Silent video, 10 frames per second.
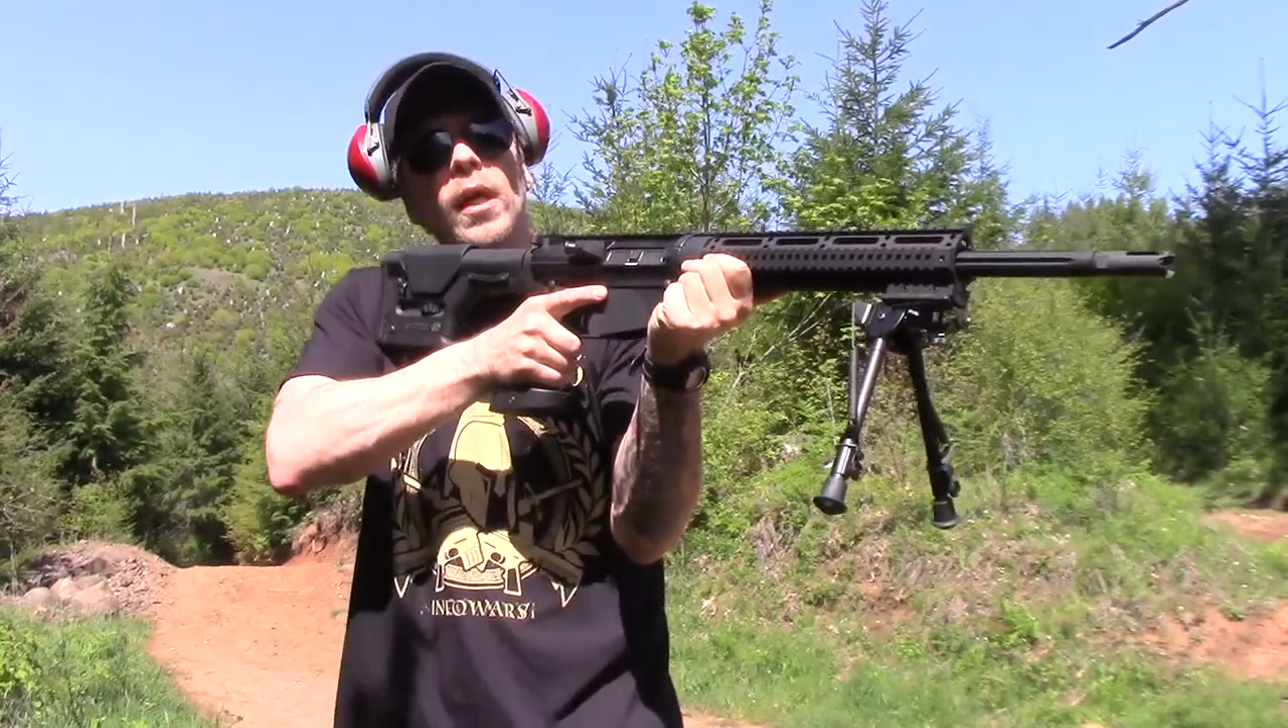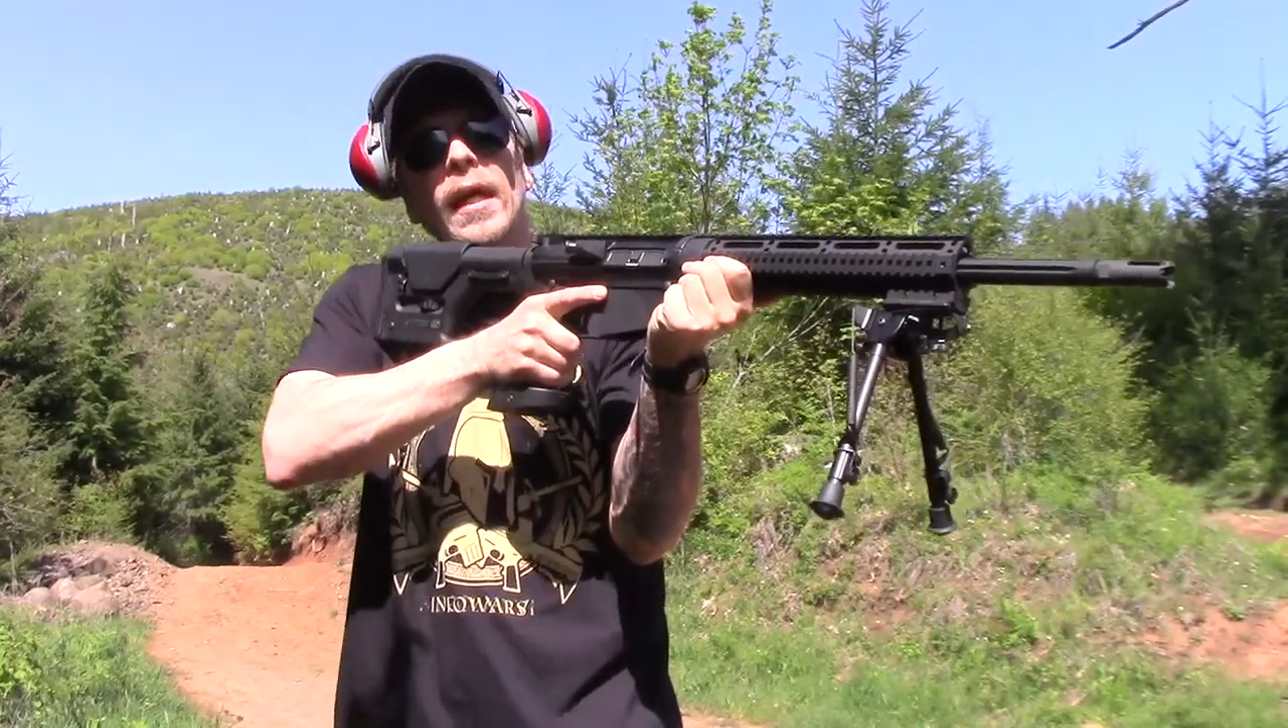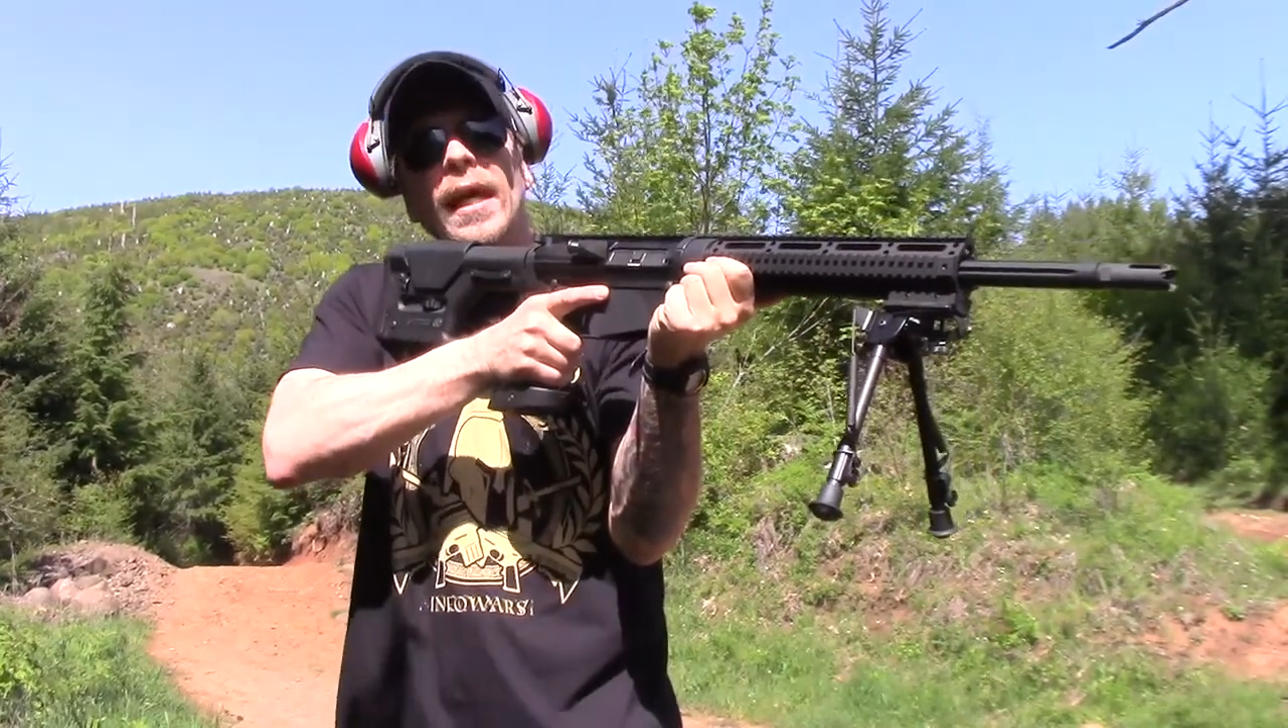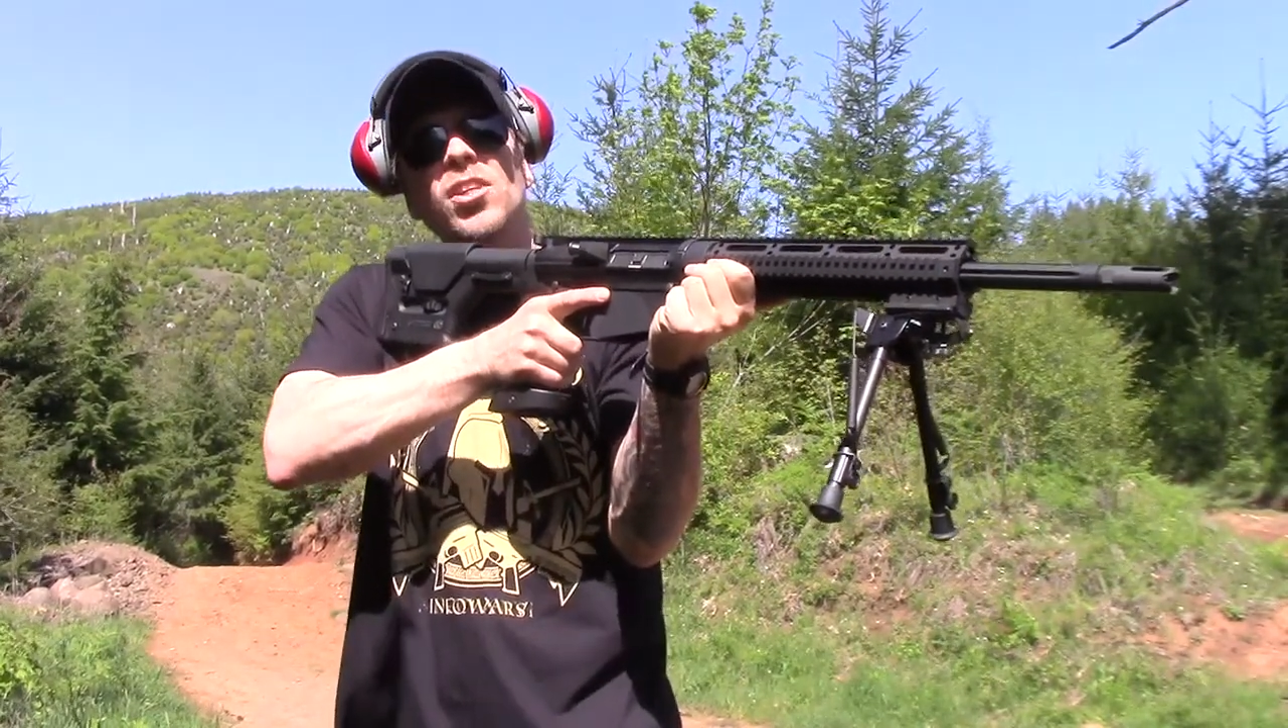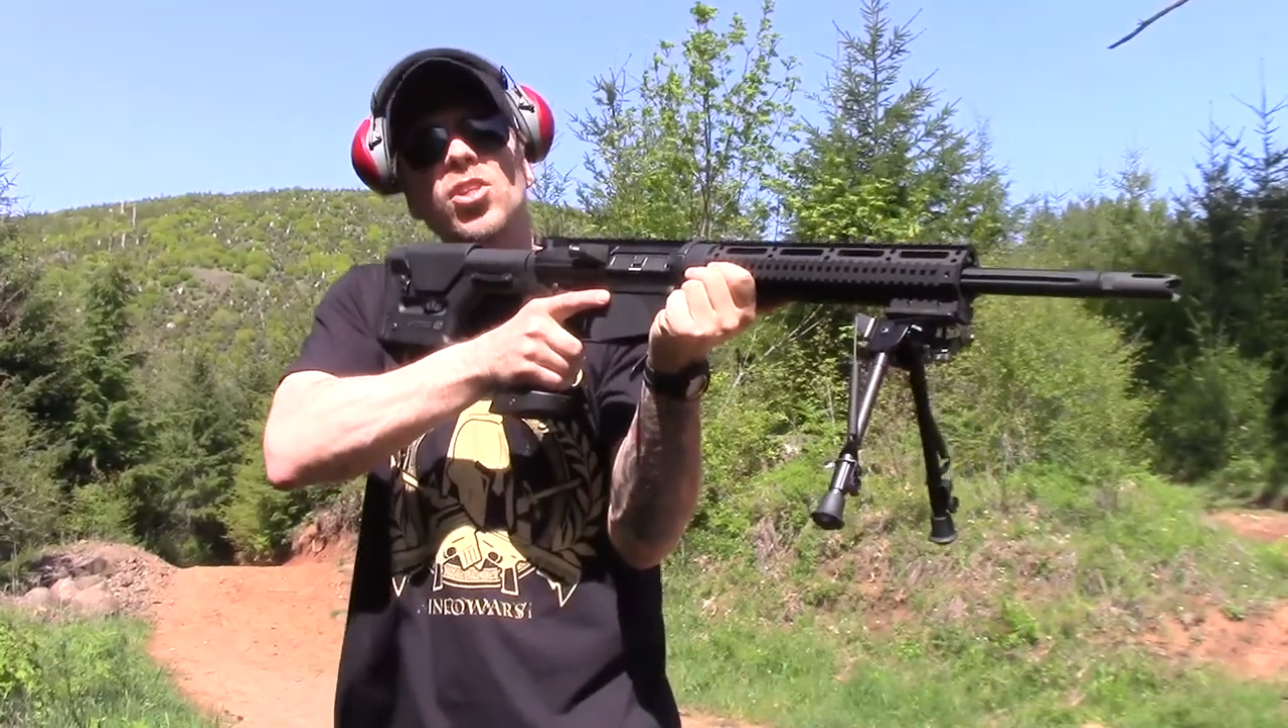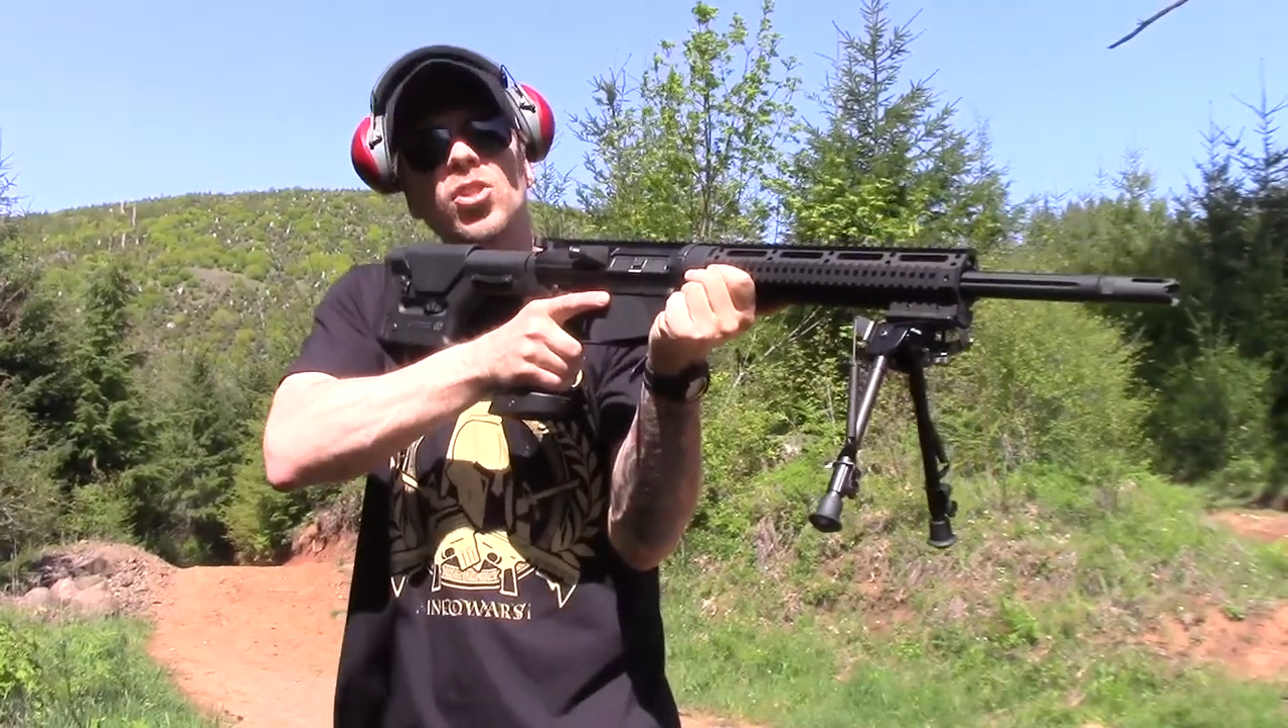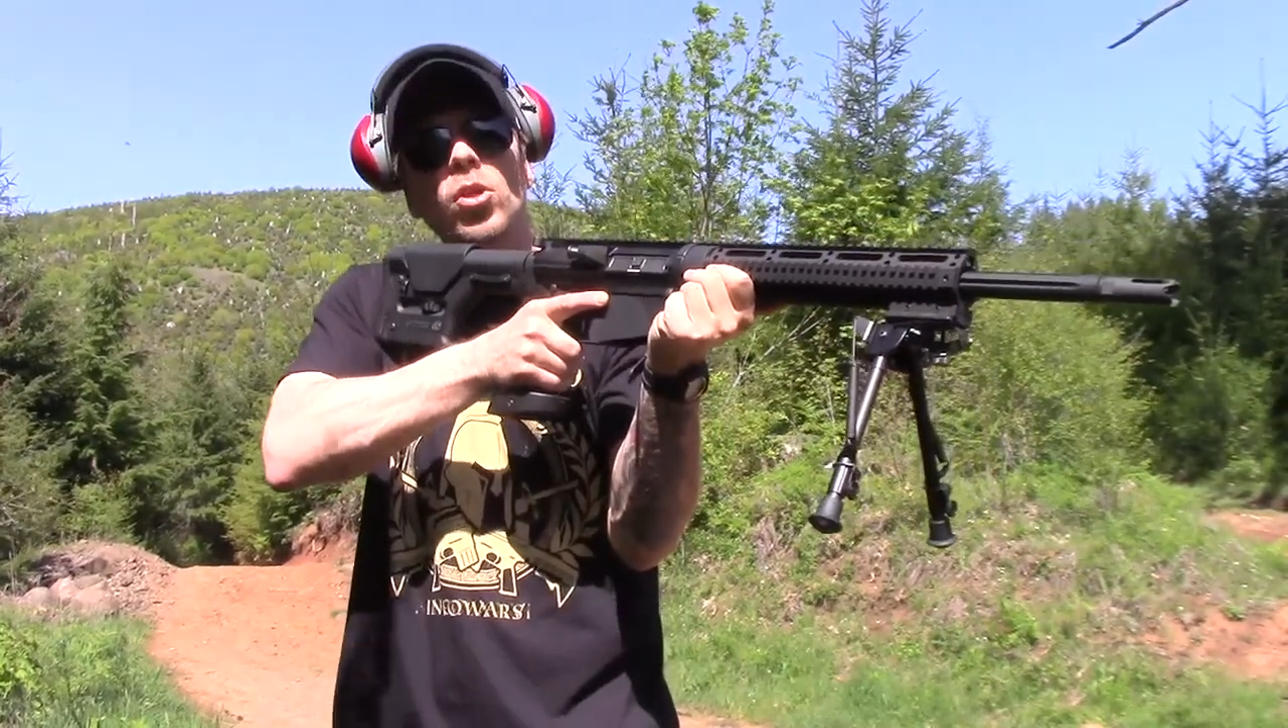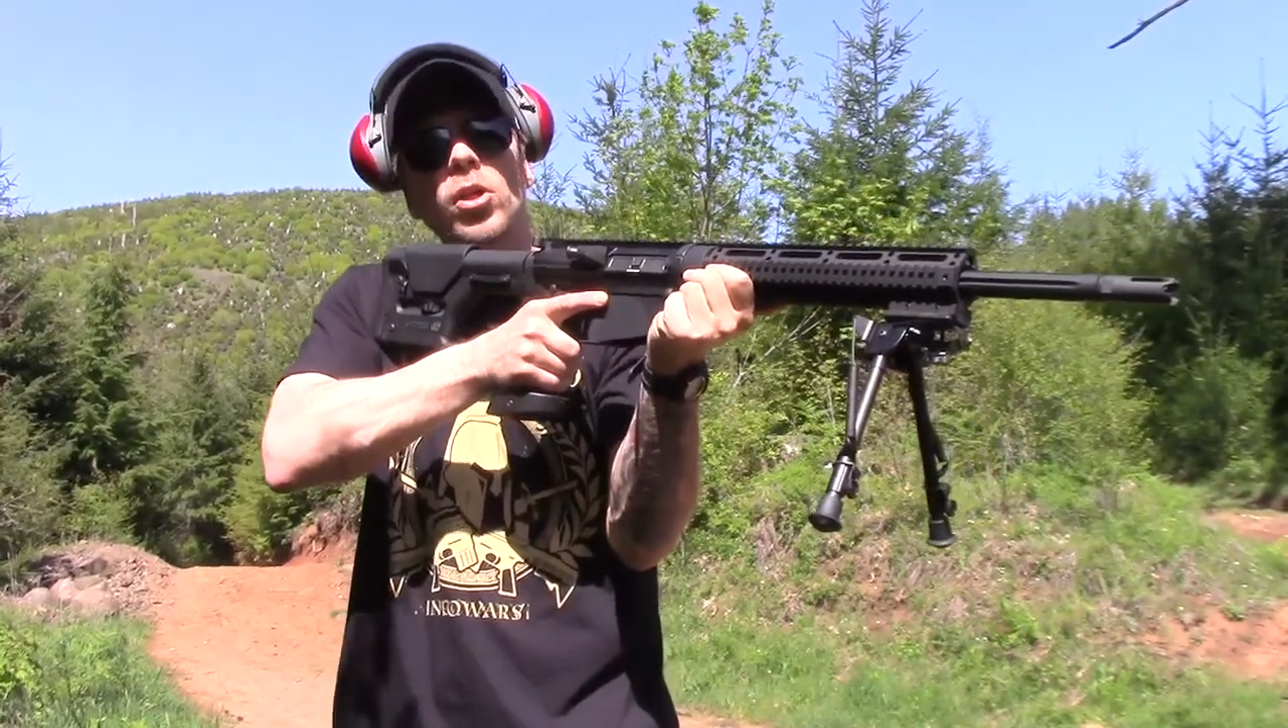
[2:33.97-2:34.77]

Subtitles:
he's still